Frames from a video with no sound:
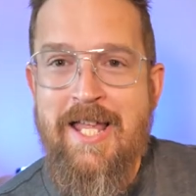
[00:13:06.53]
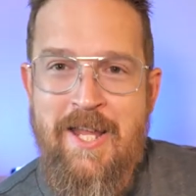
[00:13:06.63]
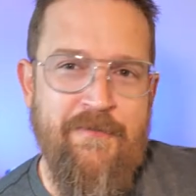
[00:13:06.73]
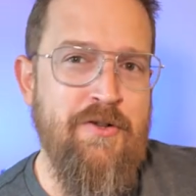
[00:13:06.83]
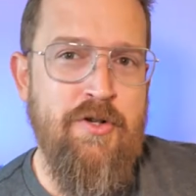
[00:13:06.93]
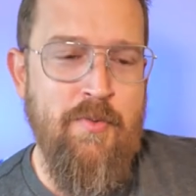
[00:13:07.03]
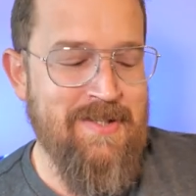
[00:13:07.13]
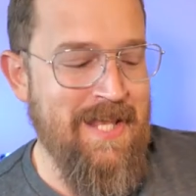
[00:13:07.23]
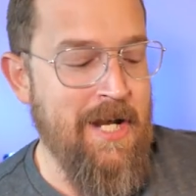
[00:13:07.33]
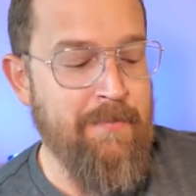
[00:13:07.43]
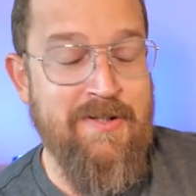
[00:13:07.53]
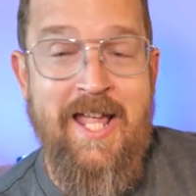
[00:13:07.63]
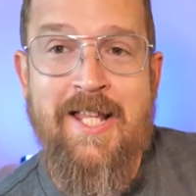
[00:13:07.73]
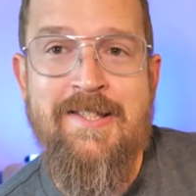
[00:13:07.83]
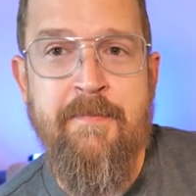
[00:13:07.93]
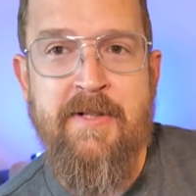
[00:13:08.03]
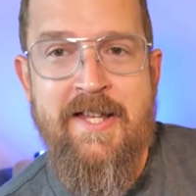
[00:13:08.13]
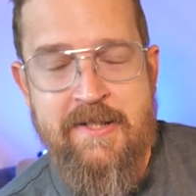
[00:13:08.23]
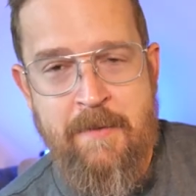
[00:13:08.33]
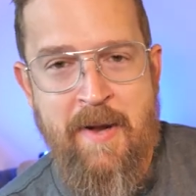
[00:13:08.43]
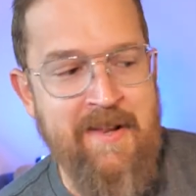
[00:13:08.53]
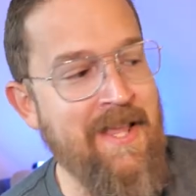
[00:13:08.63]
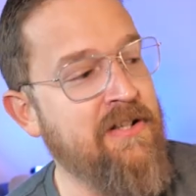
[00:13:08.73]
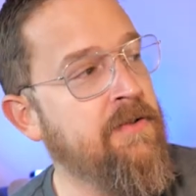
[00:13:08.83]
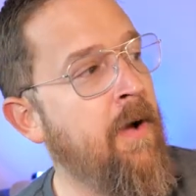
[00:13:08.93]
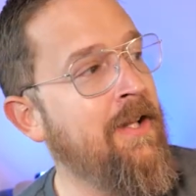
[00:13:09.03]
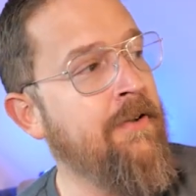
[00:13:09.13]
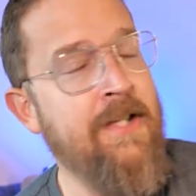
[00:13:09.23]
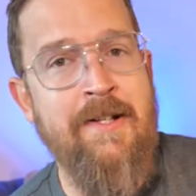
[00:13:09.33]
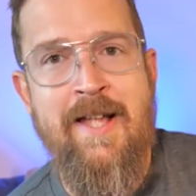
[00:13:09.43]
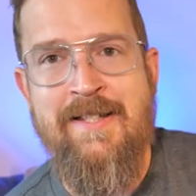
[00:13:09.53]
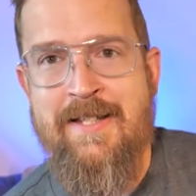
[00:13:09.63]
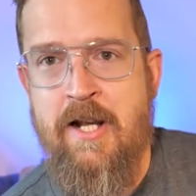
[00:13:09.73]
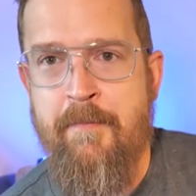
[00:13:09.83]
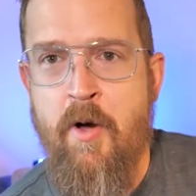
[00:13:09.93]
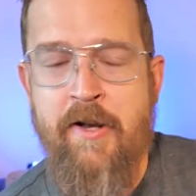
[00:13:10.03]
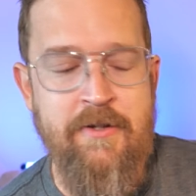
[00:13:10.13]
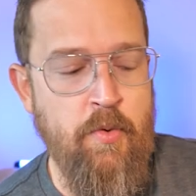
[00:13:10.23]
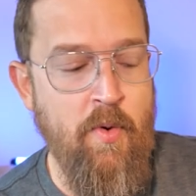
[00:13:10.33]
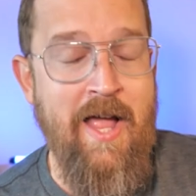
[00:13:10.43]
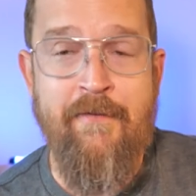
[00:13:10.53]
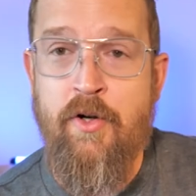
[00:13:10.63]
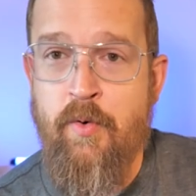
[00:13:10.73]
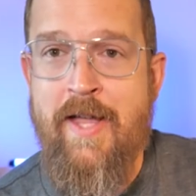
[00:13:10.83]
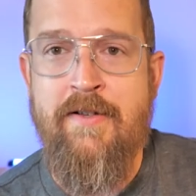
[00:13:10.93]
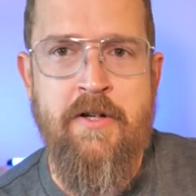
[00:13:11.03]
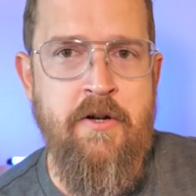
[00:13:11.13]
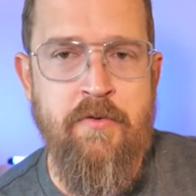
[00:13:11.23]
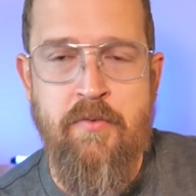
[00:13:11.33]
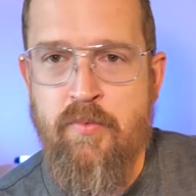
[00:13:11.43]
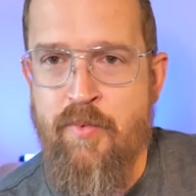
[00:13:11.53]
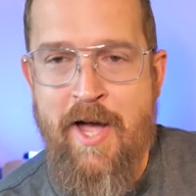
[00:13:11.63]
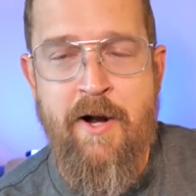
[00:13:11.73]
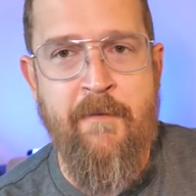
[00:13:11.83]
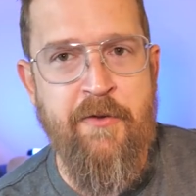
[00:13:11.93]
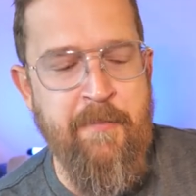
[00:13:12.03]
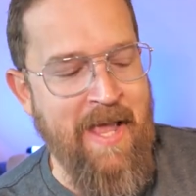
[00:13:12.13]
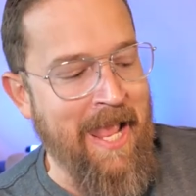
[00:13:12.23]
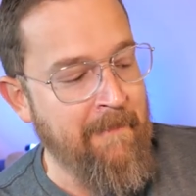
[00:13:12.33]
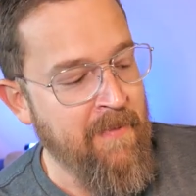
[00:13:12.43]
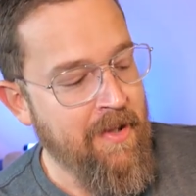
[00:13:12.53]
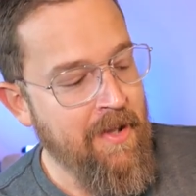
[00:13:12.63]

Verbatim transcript: If you do a setup or take it someplace and you pay the extra money and you get a nice setup on it, you will have a great tone right off the bat.